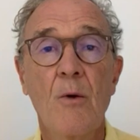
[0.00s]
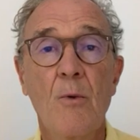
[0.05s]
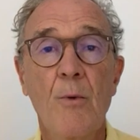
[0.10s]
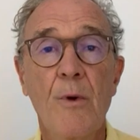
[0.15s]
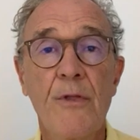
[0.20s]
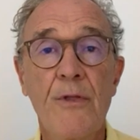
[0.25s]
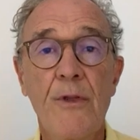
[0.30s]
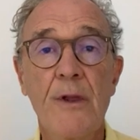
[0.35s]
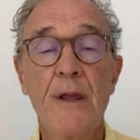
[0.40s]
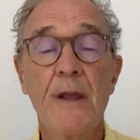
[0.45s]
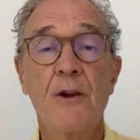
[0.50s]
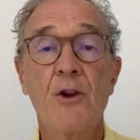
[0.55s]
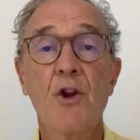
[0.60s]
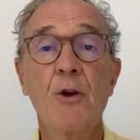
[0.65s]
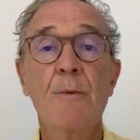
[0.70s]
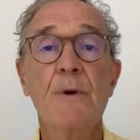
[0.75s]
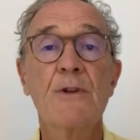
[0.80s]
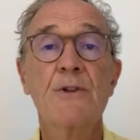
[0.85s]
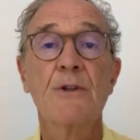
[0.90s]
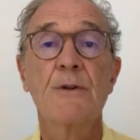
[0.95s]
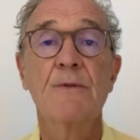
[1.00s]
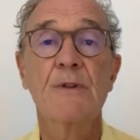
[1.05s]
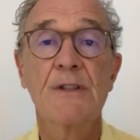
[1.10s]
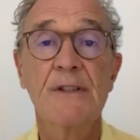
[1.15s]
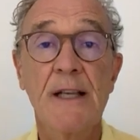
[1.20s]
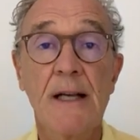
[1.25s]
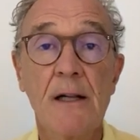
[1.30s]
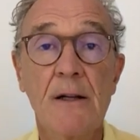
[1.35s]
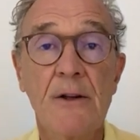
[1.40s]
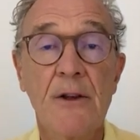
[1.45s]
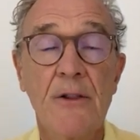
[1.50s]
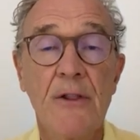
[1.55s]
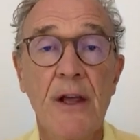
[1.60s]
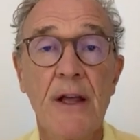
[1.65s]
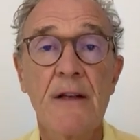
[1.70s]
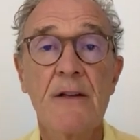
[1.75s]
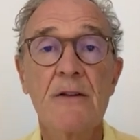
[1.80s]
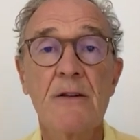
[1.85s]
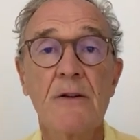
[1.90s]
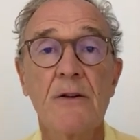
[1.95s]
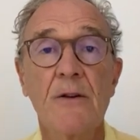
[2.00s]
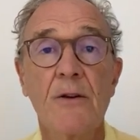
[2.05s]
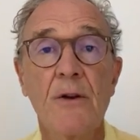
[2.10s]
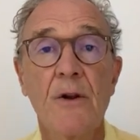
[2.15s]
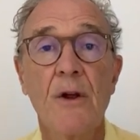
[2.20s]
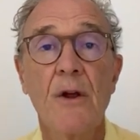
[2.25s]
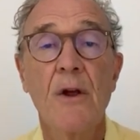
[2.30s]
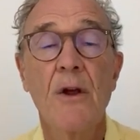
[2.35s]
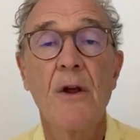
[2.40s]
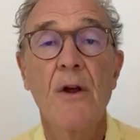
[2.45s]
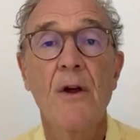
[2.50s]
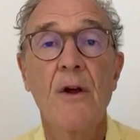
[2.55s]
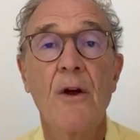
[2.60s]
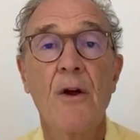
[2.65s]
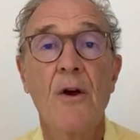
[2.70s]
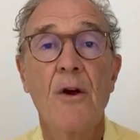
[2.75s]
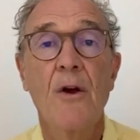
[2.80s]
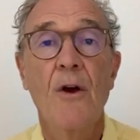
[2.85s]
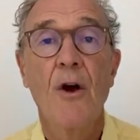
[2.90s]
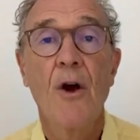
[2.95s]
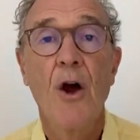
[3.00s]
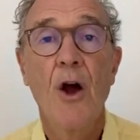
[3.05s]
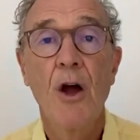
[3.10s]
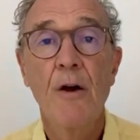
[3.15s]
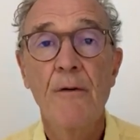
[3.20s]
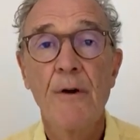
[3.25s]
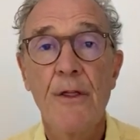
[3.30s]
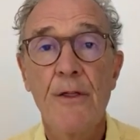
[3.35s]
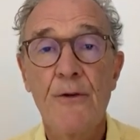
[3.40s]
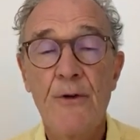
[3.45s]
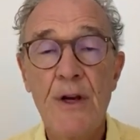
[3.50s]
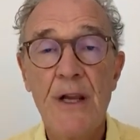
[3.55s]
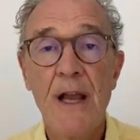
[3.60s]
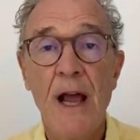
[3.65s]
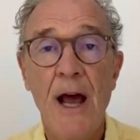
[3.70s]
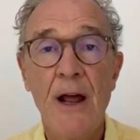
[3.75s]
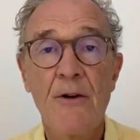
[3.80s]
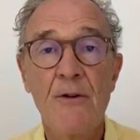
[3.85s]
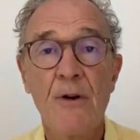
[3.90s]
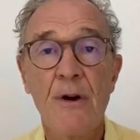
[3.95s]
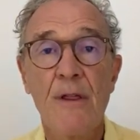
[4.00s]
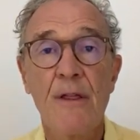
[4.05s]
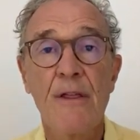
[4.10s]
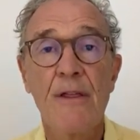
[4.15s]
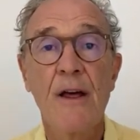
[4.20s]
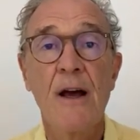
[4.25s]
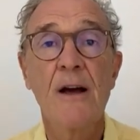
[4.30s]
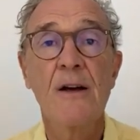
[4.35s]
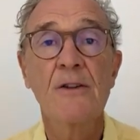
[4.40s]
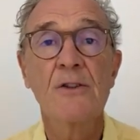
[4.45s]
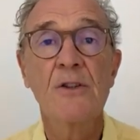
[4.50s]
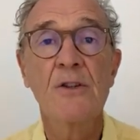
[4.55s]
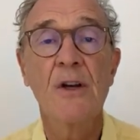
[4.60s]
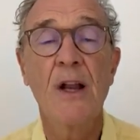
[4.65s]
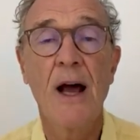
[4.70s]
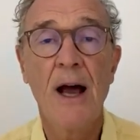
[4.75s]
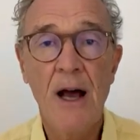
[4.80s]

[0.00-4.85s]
with the cumulative result that over 300,000